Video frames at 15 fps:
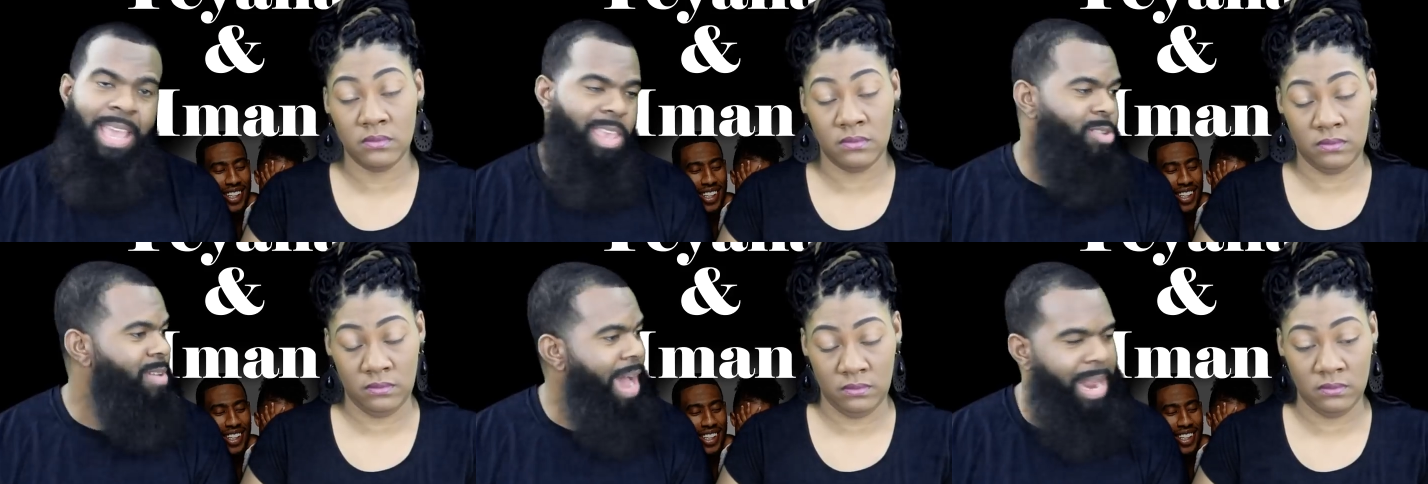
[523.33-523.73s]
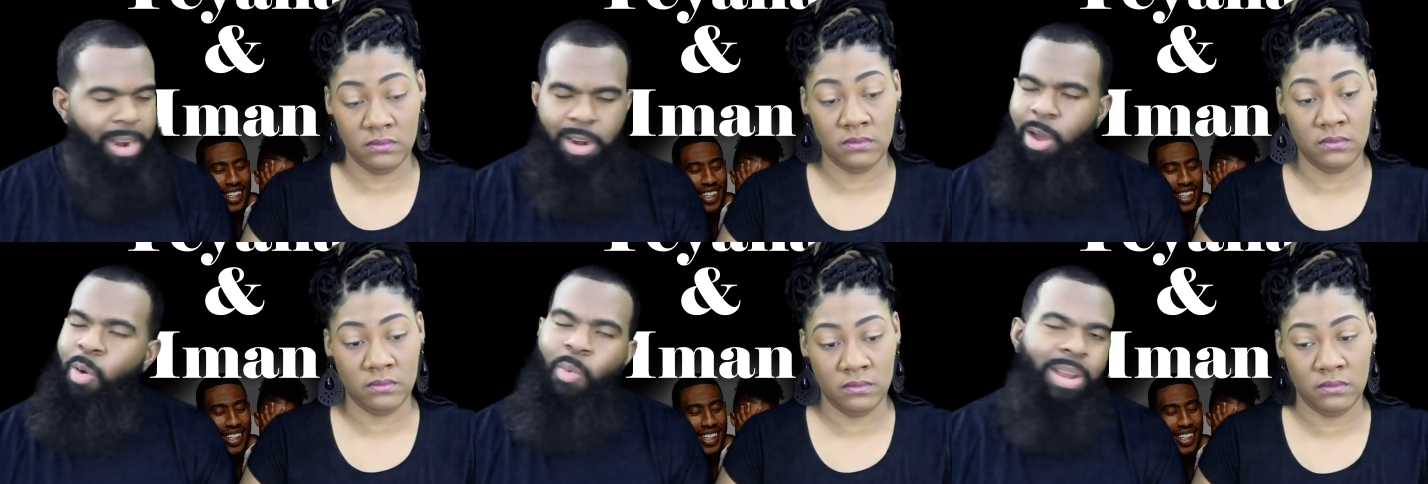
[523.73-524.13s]
Speaker 1: and you
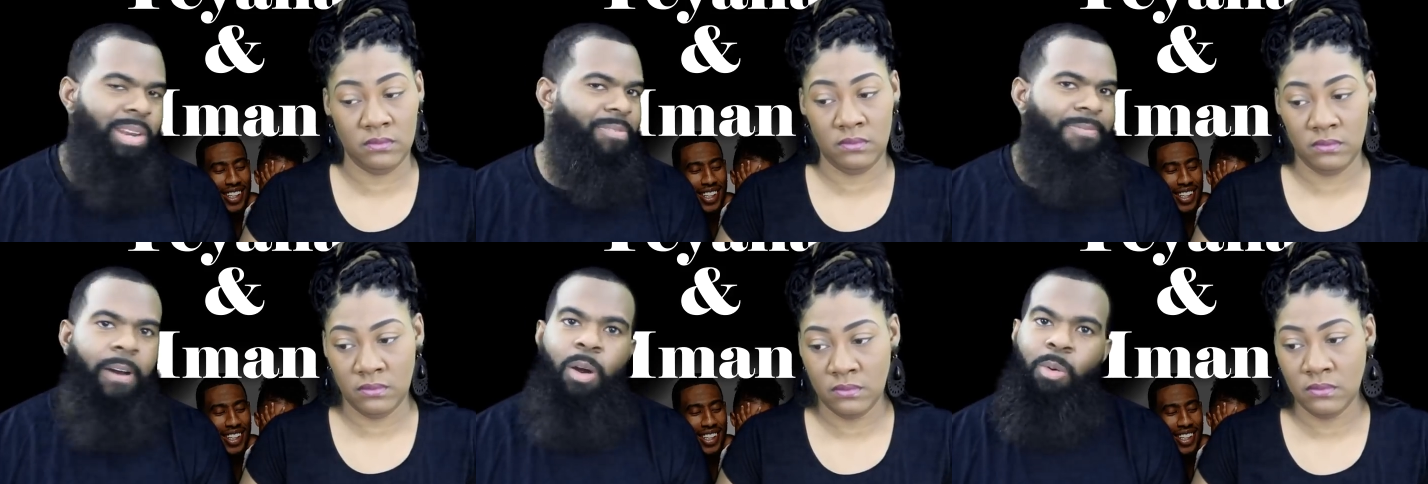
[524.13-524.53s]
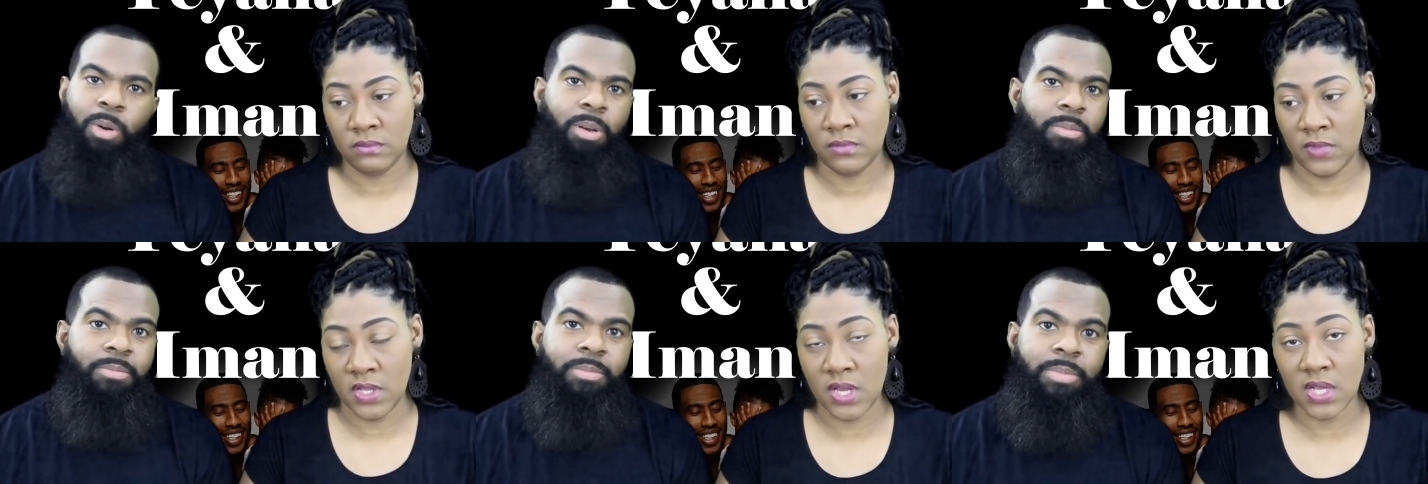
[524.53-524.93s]
got to know when to
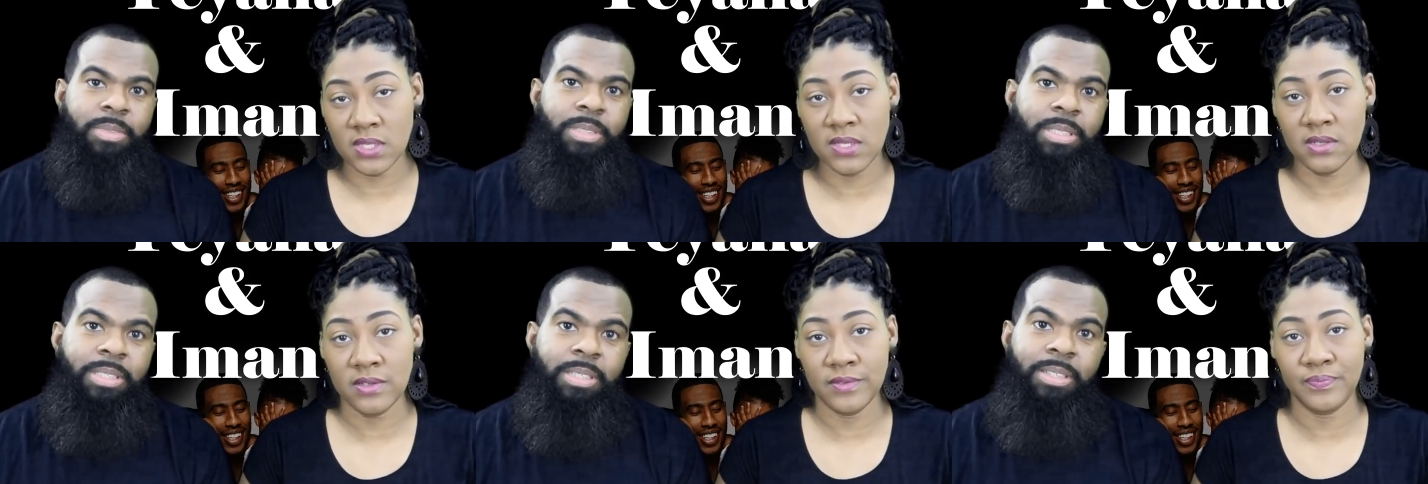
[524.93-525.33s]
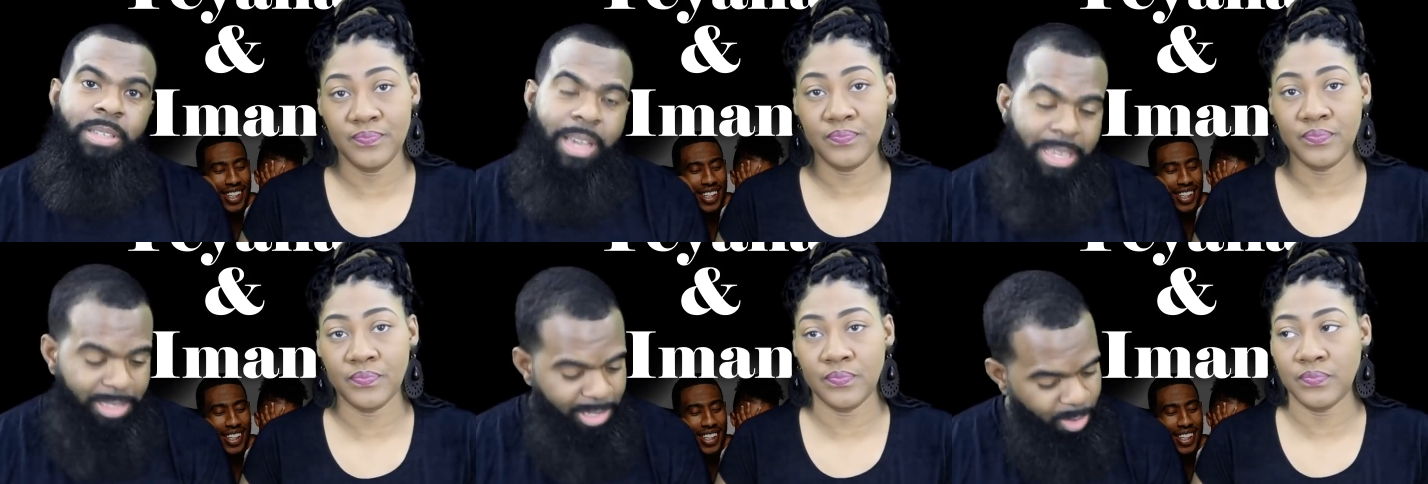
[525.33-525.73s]
fold. That's it.
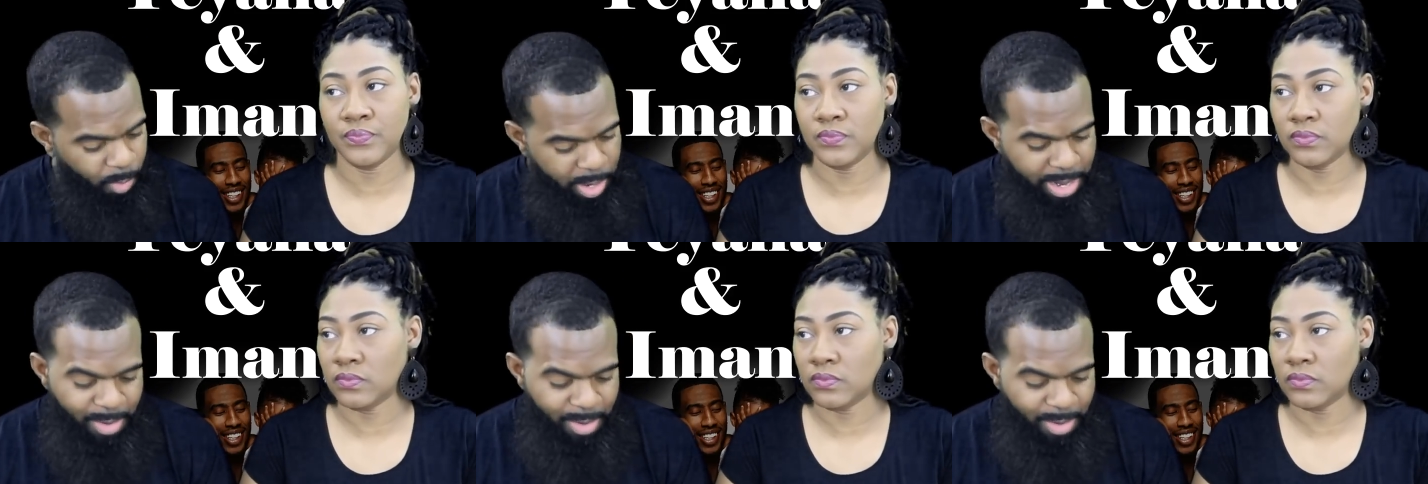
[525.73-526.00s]
And so